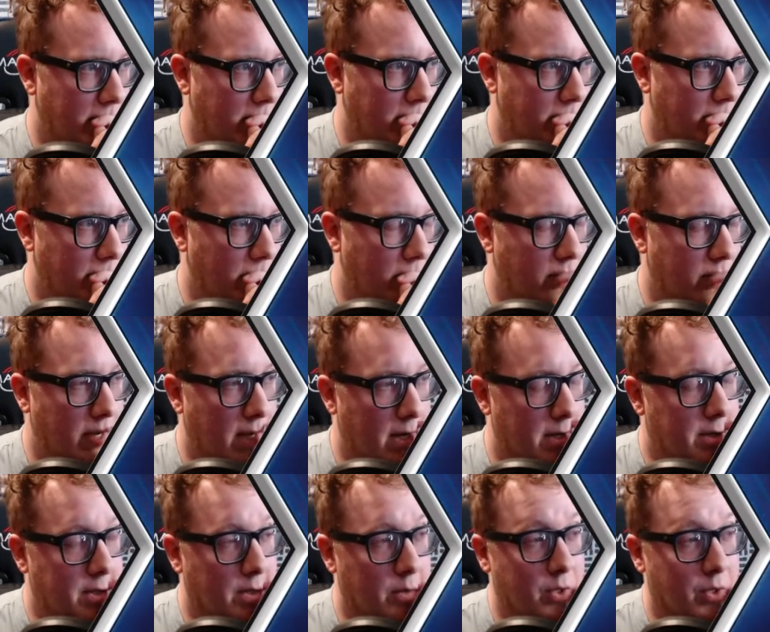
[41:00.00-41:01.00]
that feeling.
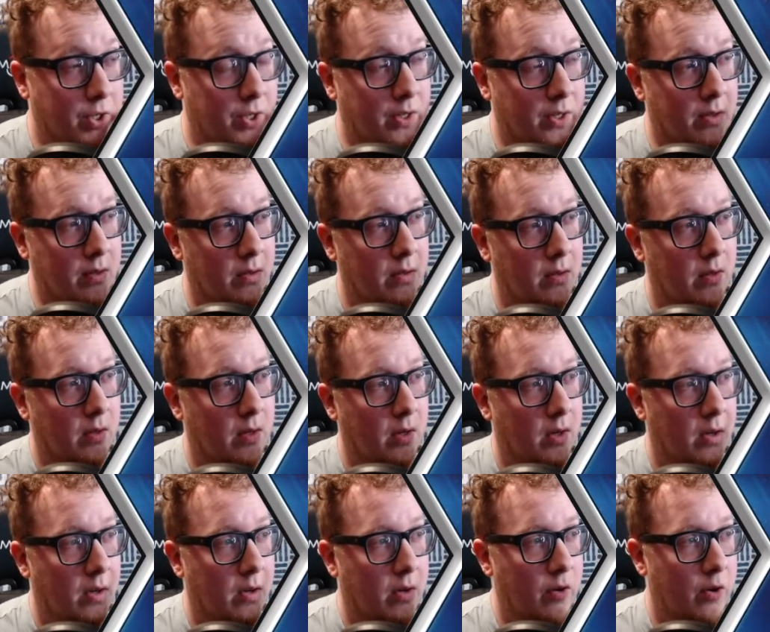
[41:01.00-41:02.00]
Okay, so
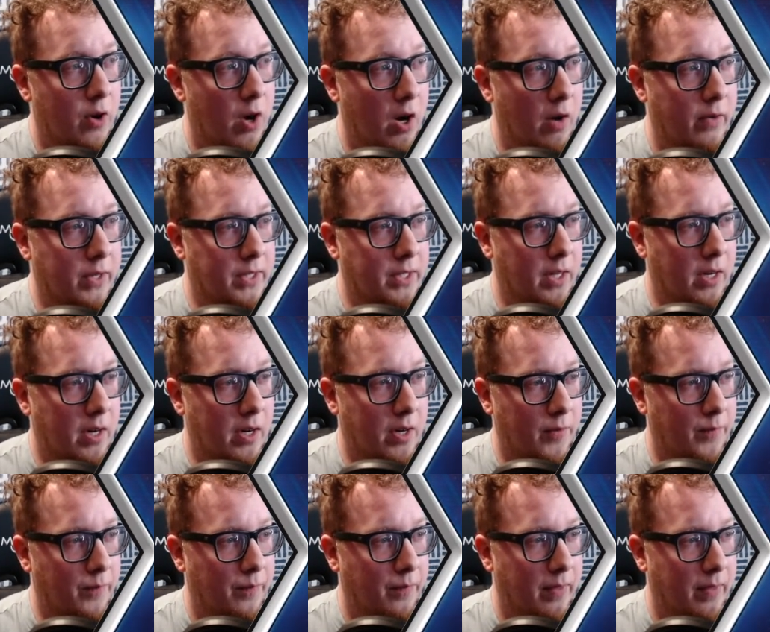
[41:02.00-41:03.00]
Nova's
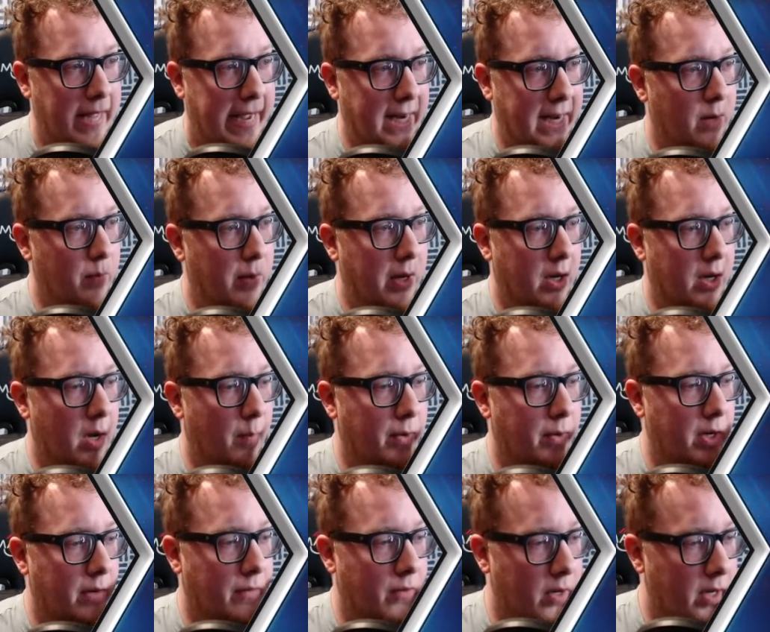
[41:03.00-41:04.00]
there. That could be a
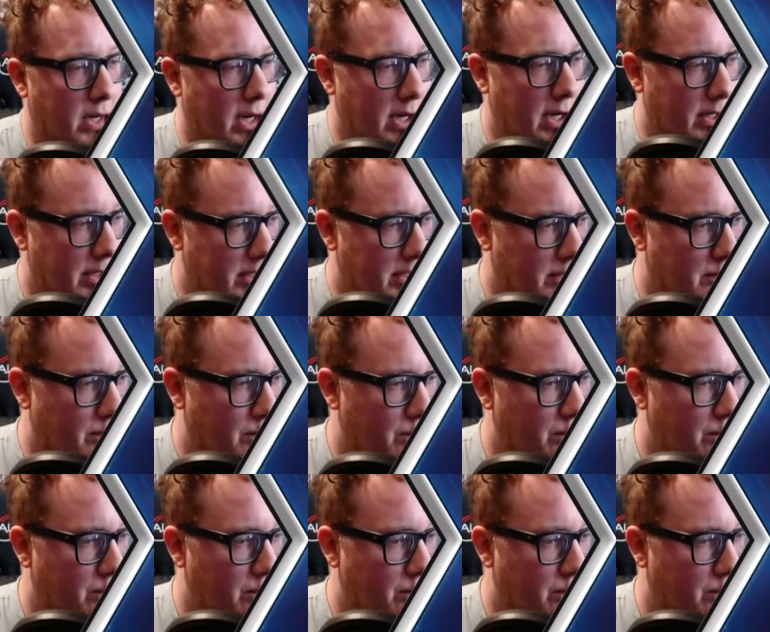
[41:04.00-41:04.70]
couple different decks.